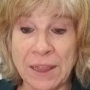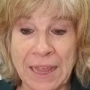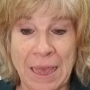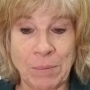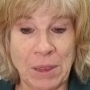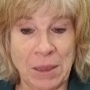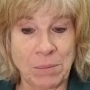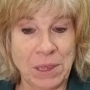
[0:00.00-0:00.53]

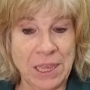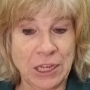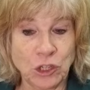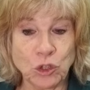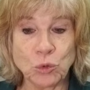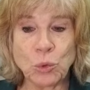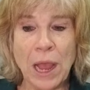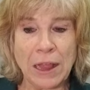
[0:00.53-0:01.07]
That may be a
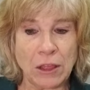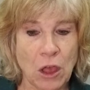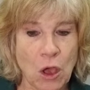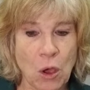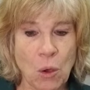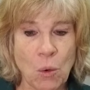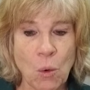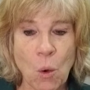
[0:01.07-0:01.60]

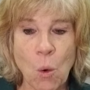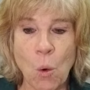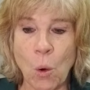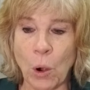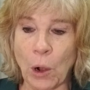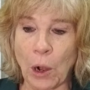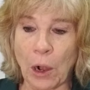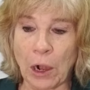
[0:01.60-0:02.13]
Trello
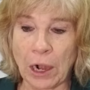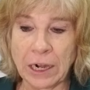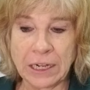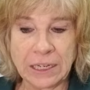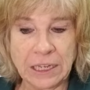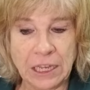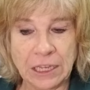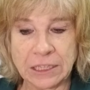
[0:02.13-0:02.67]
or
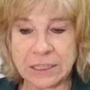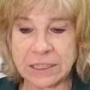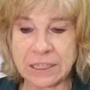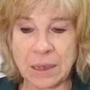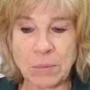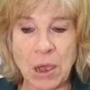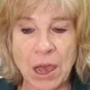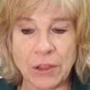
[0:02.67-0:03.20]

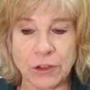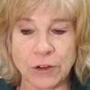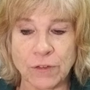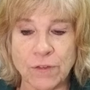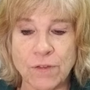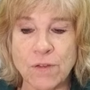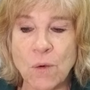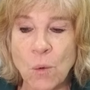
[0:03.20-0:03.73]
some other
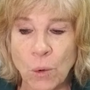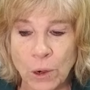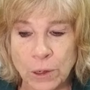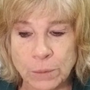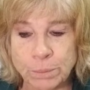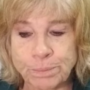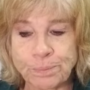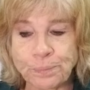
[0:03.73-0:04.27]

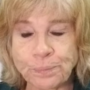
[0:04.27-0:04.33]
form